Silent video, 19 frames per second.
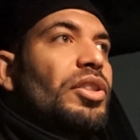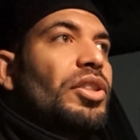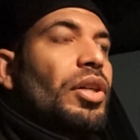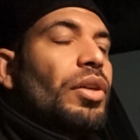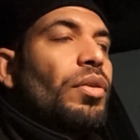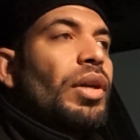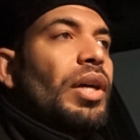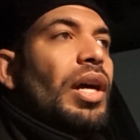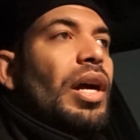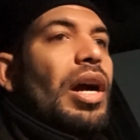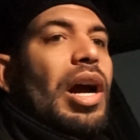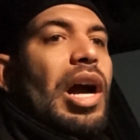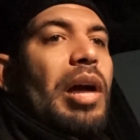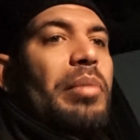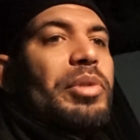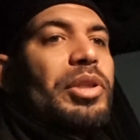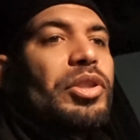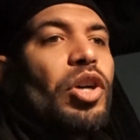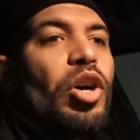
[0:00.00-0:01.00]
So
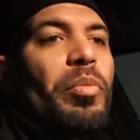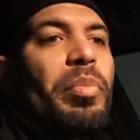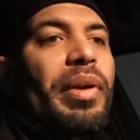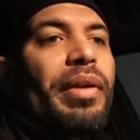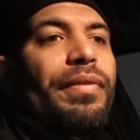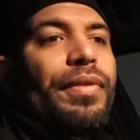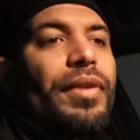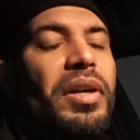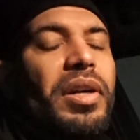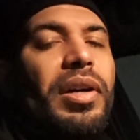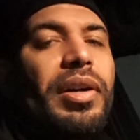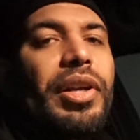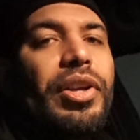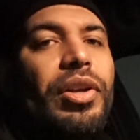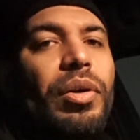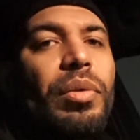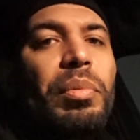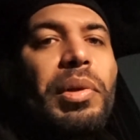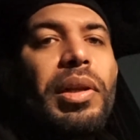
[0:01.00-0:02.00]
I'm just hoping for
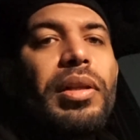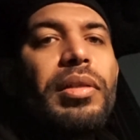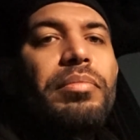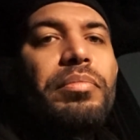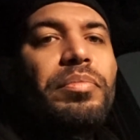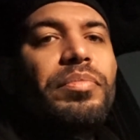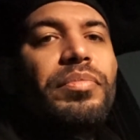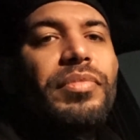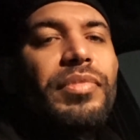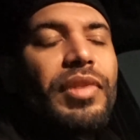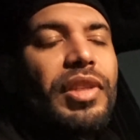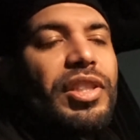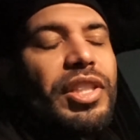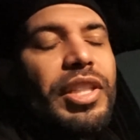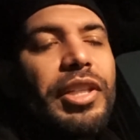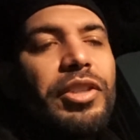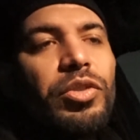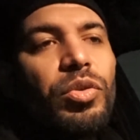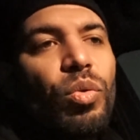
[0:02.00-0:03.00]

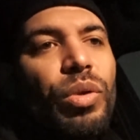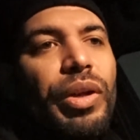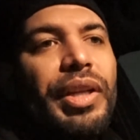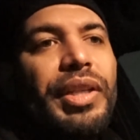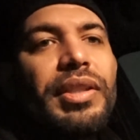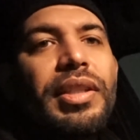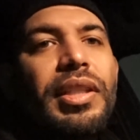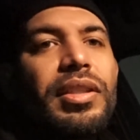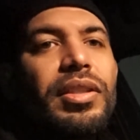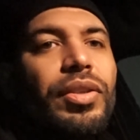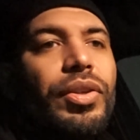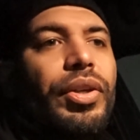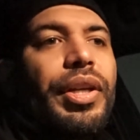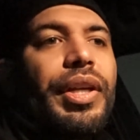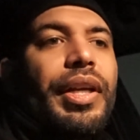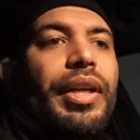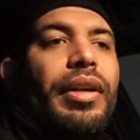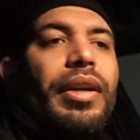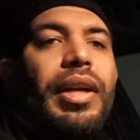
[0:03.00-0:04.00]
620,
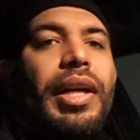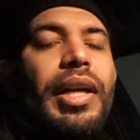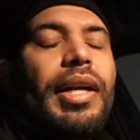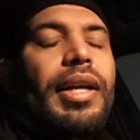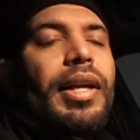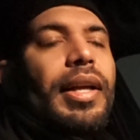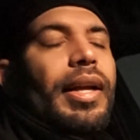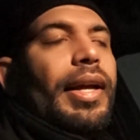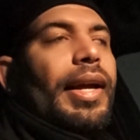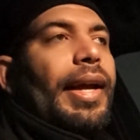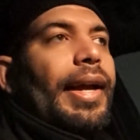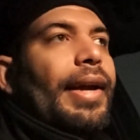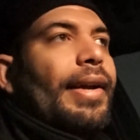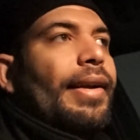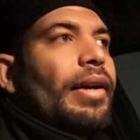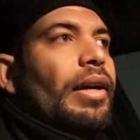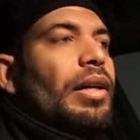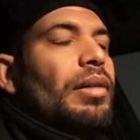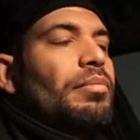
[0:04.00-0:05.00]
630,
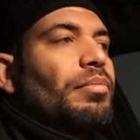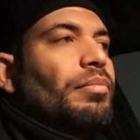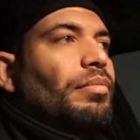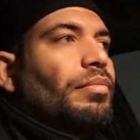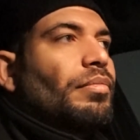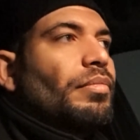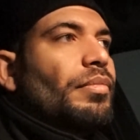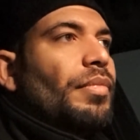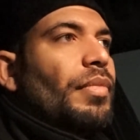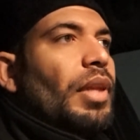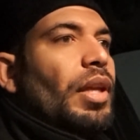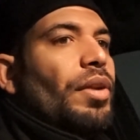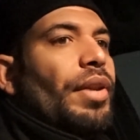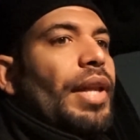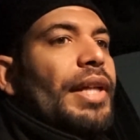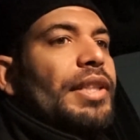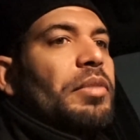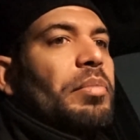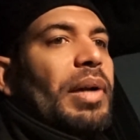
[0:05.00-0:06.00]
and you know,
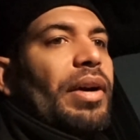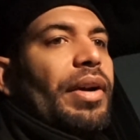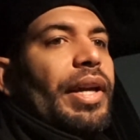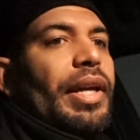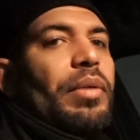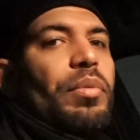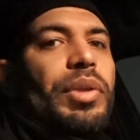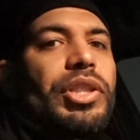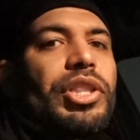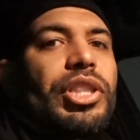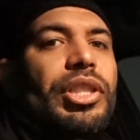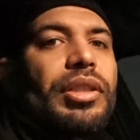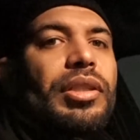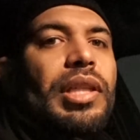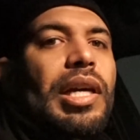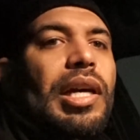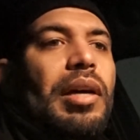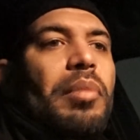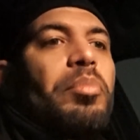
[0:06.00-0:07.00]
that's about it, which is
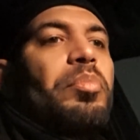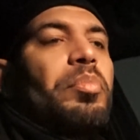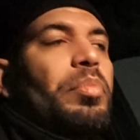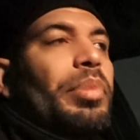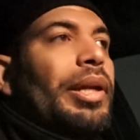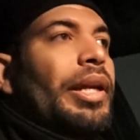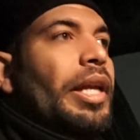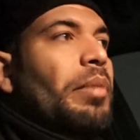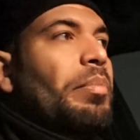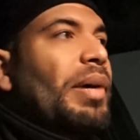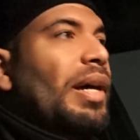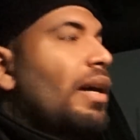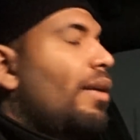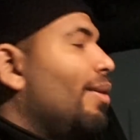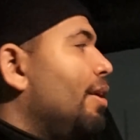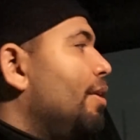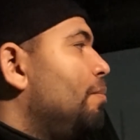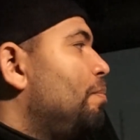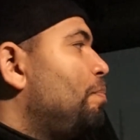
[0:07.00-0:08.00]
plenty of
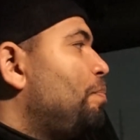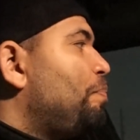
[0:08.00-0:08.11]
power,